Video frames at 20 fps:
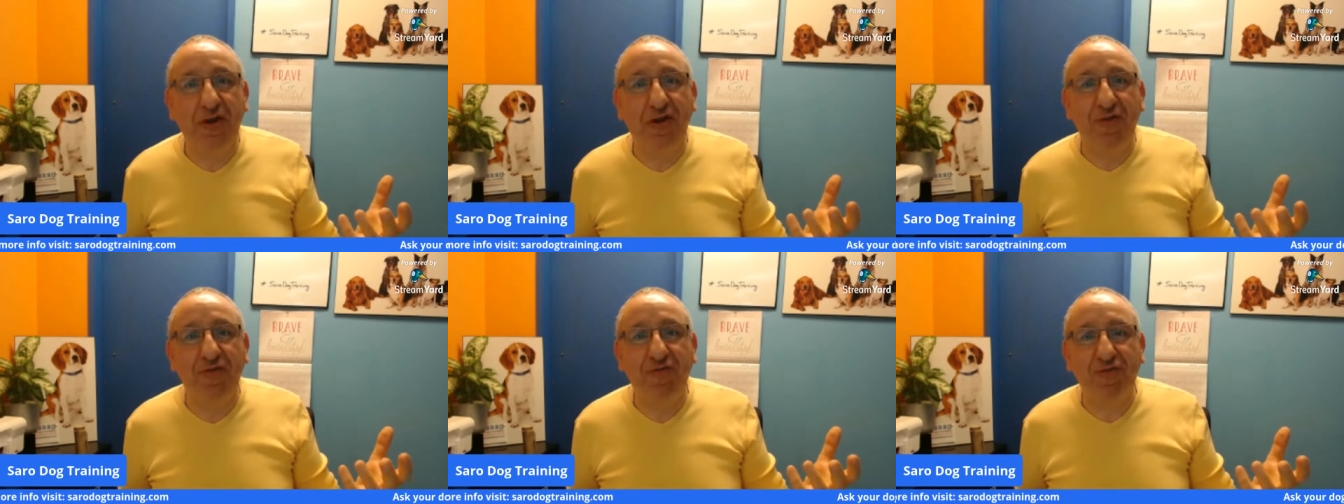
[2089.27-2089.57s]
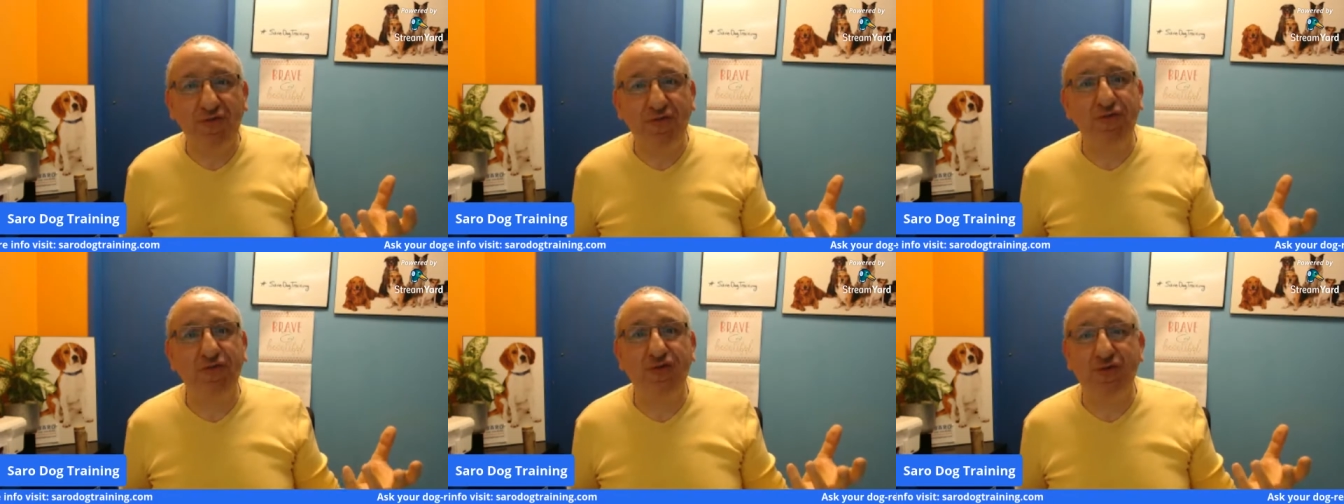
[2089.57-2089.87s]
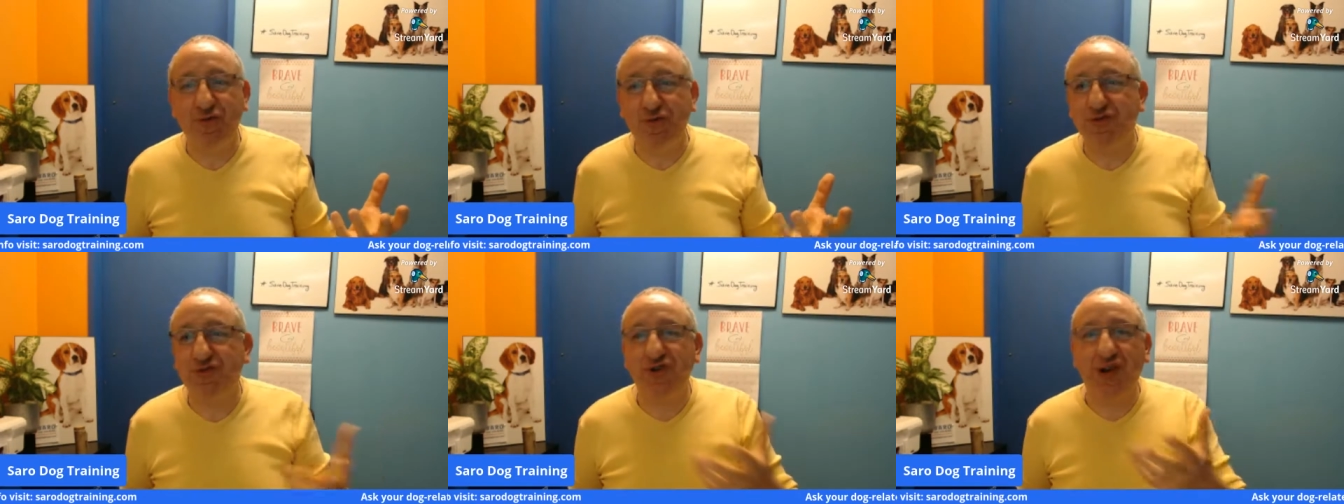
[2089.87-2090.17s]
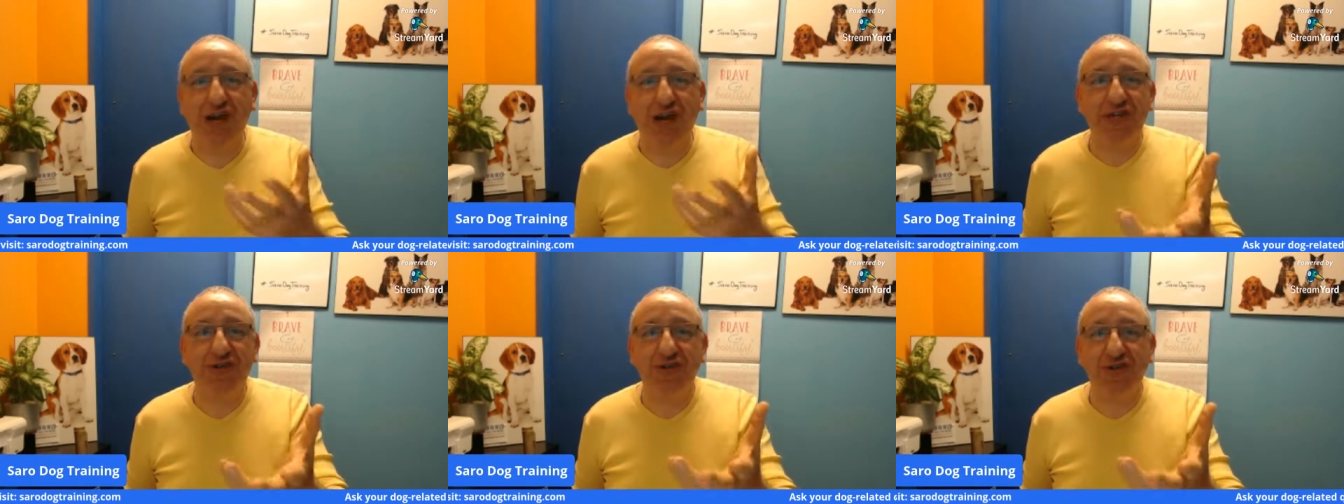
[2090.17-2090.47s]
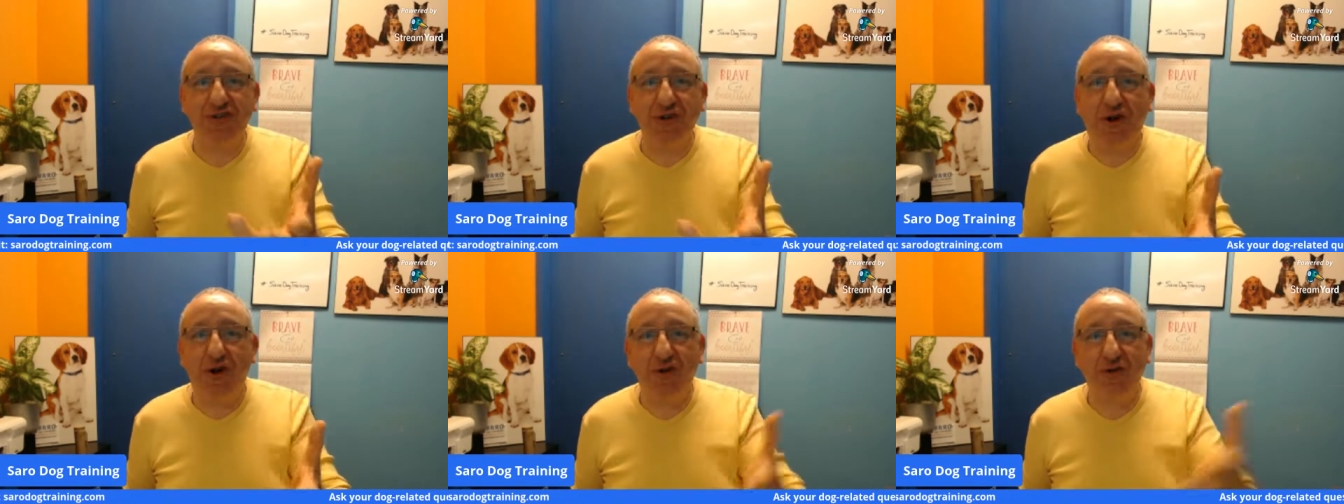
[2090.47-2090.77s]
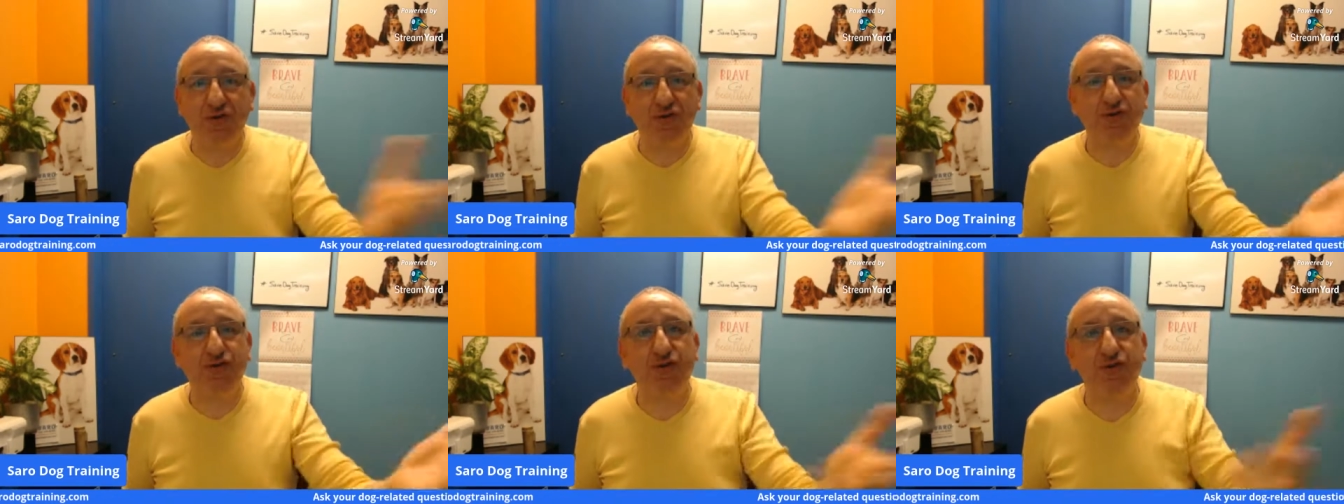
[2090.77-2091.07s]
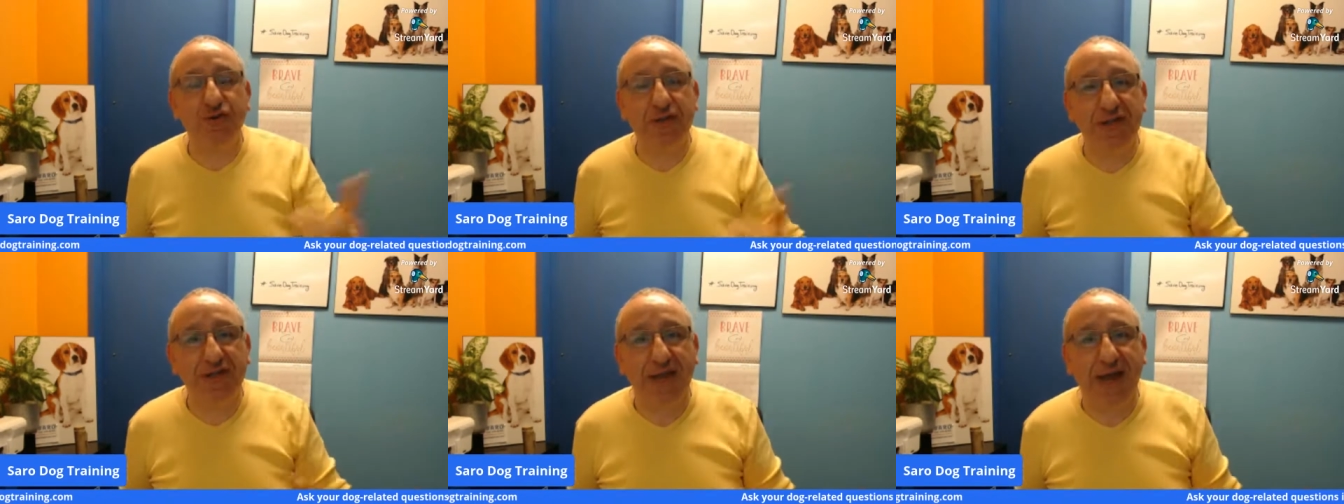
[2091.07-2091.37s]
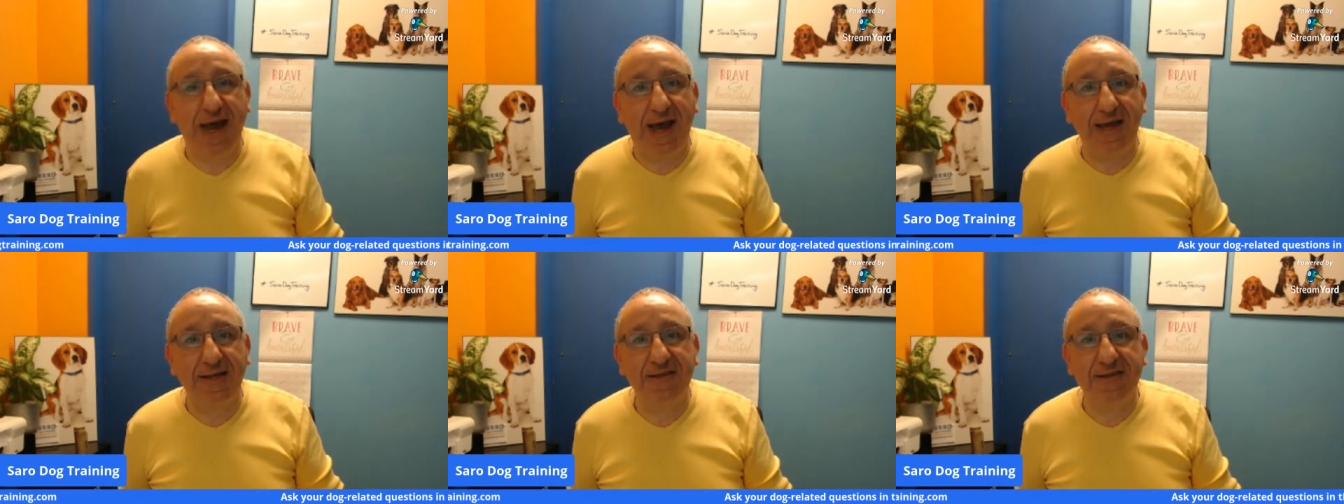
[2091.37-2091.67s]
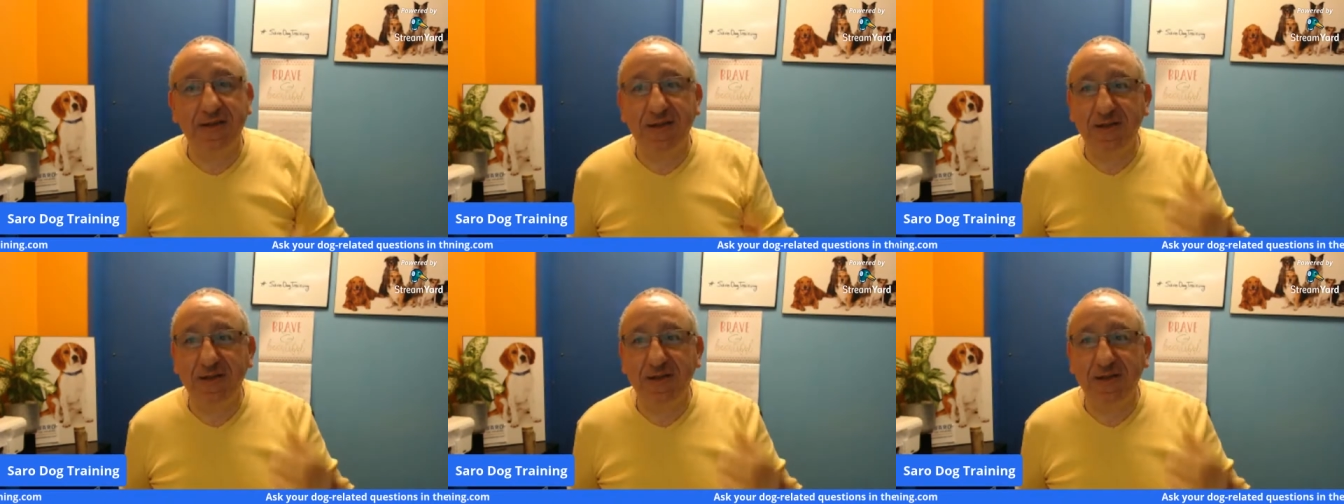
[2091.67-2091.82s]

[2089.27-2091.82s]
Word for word: food to train the dog to do the task.